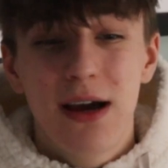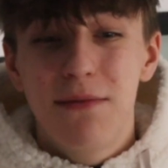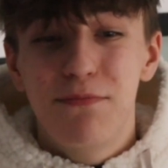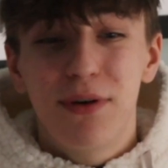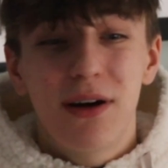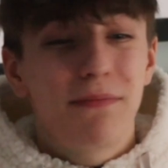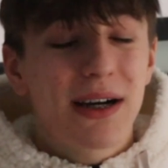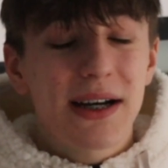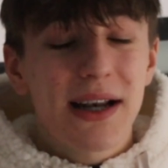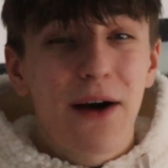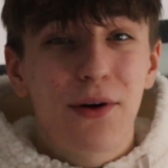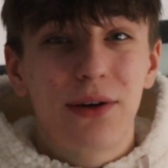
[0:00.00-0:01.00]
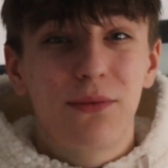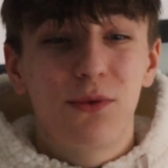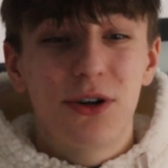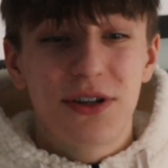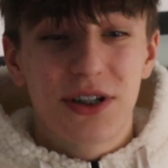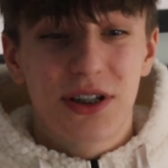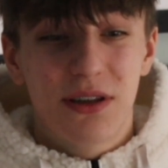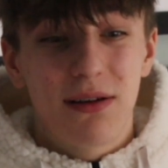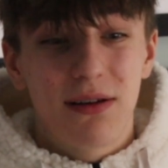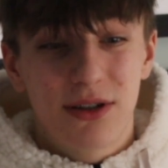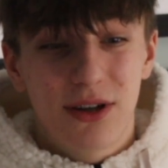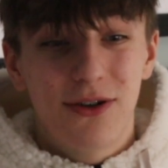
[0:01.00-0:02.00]
but McLaren was
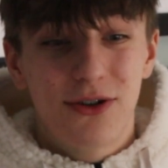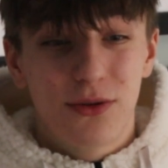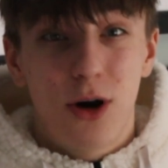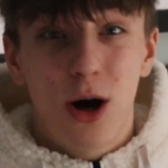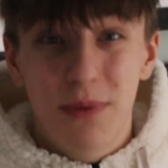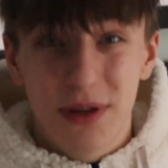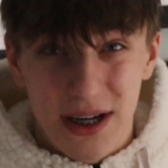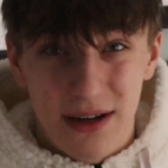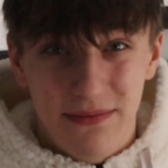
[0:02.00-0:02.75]
the total opposite.